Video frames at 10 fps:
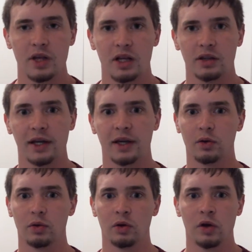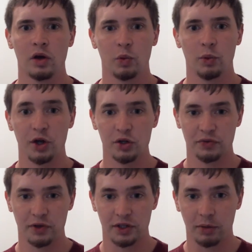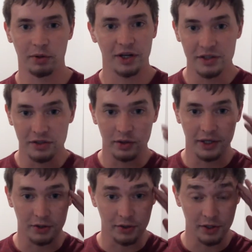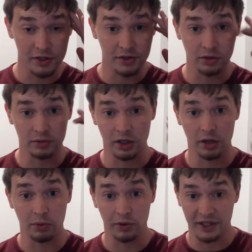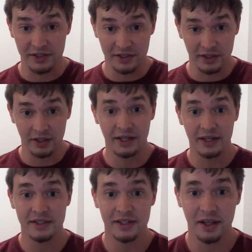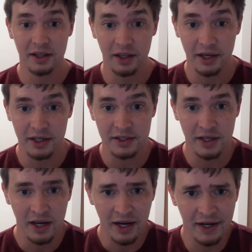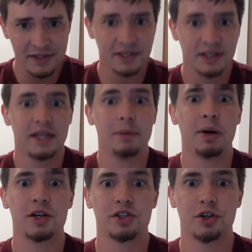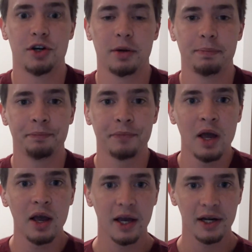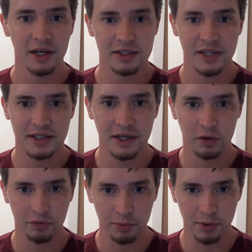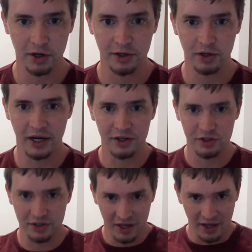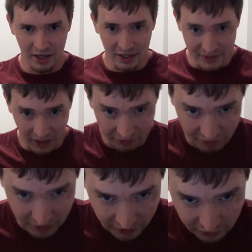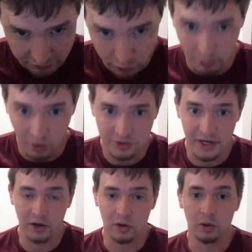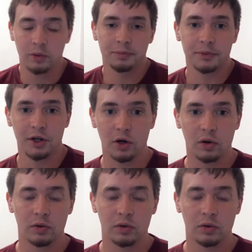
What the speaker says: Like when he goes for a double, he doesn't do like a traditional double. He gets in on the legs. He doesn't keep postured up and get a takedown from there. He'll kind of just dive in like a football tackle, but